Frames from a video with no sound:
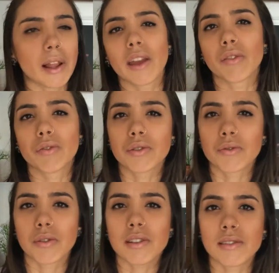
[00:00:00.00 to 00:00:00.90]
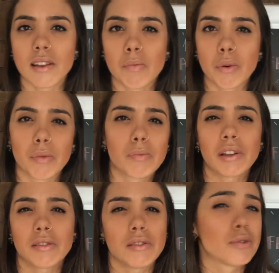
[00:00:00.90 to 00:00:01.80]
play on the streets
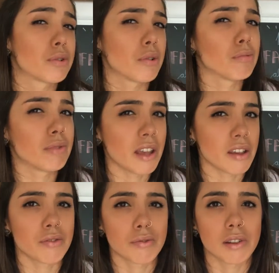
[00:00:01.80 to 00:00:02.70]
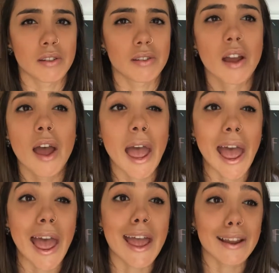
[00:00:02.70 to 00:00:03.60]
anymore because it's so dangerous.
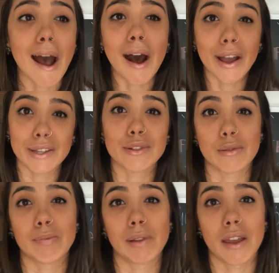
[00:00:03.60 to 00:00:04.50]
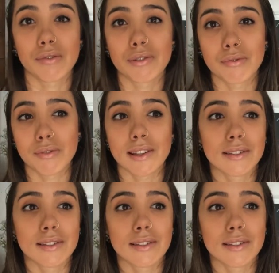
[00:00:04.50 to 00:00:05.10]
And I used to play on the